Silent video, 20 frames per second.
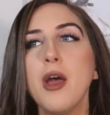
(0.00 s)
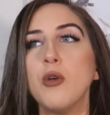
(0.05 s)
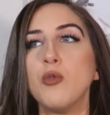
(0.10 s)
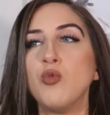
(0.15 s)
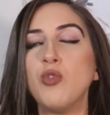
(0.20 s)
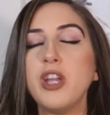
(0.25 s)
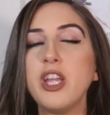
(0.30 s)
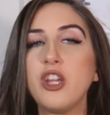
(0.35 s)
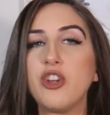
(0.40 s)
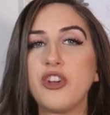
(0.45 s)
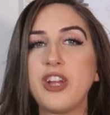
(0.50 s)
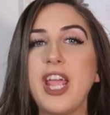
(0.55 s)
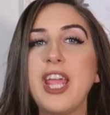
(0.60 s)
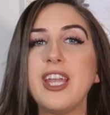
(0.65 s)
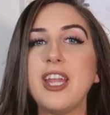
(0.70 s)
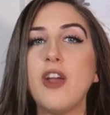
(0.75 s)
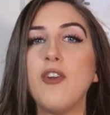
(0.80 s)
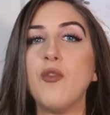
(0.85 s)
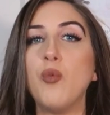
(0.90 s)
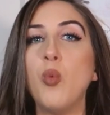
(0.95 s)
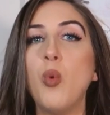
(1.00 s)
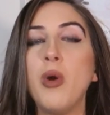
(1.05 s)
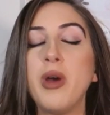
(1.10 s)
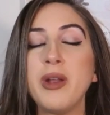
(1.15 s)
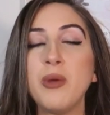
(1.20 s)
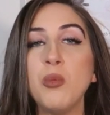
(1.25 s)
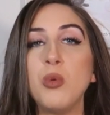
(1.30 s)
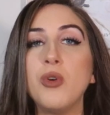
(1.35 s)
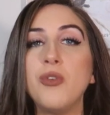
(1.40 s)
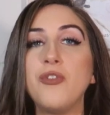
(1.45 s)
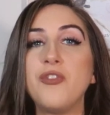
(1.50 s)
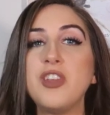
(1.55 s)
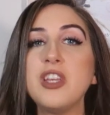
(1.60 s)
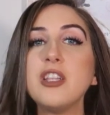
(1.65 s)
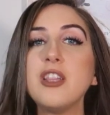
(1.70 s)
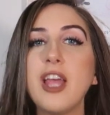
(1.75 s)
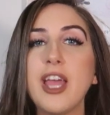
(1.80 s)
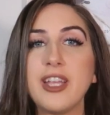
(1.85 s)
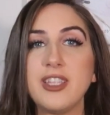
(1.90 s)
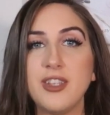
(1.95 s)
Recreating of what it will
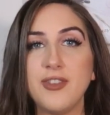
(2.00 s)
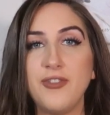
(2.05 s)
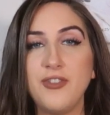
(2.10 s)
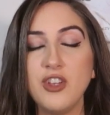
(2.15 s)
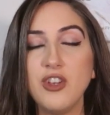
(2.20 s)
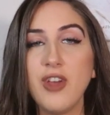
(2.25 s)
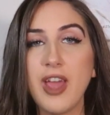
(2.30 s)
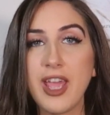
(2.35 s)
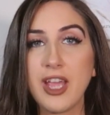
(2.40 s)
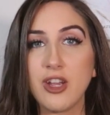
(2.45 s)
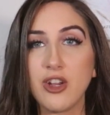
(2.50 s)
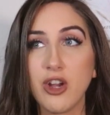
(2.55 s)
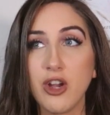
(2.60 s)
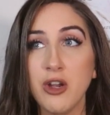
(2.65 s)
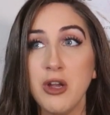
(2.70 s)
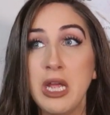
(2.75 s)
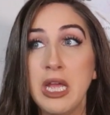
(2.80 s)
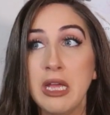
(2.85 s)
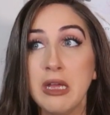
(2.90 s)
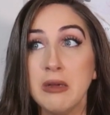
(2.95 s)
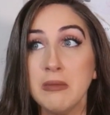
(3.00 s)
feel like to feel anger.